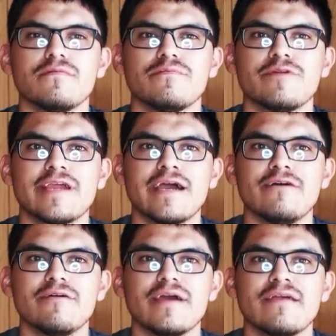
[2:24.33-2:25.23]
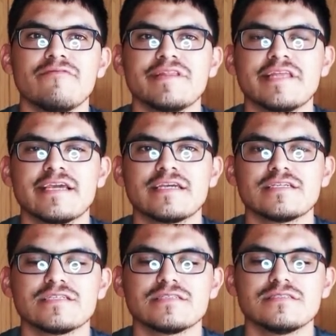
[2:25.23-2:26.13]
bring out everything
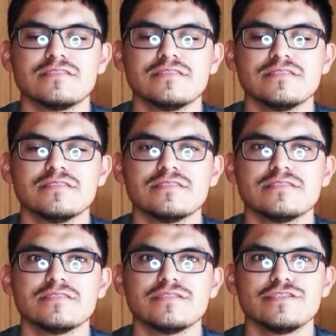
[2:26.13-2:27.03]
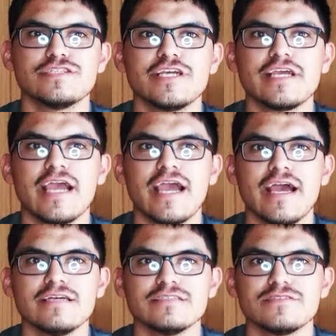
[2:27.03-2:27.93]
she
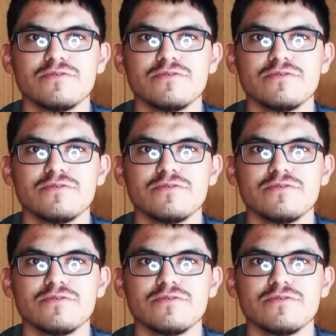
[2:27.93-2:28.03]
has